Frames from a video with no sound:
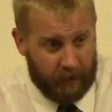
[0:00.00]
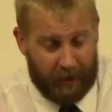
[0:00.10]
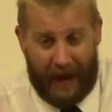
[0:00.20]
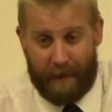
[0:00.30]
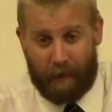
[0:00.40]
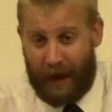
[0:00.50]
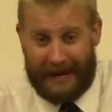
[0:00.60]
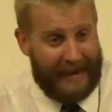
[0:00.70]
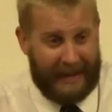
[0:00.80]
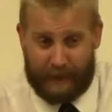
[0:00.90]
You got to be
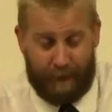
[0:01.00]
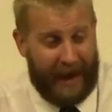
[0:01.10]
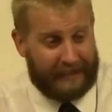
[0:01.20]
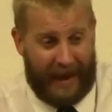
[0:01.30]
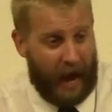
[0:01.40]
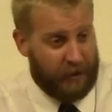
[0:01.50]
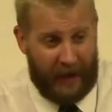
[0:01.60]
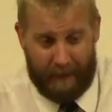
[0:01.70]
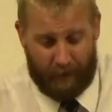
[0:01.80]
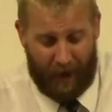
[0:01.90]
ready not to back down. You
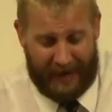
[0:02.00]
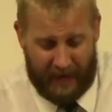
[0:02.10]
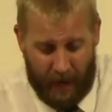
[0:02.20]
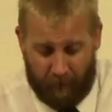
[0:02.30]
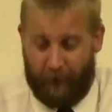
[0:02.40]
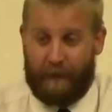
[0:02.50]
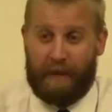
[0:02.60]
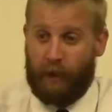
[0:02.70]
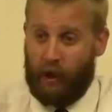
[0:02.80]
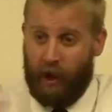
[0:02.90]
got to be ready for
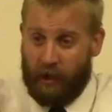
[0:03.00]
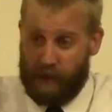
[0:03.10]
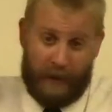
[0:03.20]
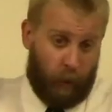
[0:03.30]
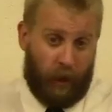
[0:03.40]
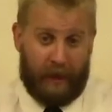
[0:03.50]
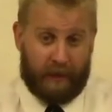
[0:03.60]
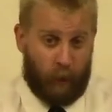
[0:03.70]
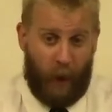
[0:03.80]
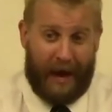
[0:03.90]
people to be willing
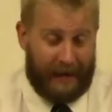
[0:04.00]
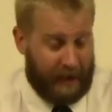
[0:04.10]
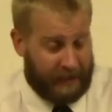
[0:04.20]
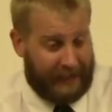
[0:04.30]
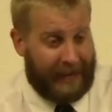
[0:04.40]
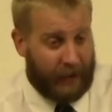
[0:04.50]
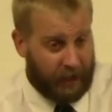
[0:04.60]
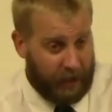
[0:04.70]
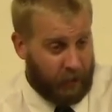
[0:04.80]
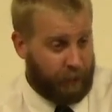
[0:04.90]
to want to kill you,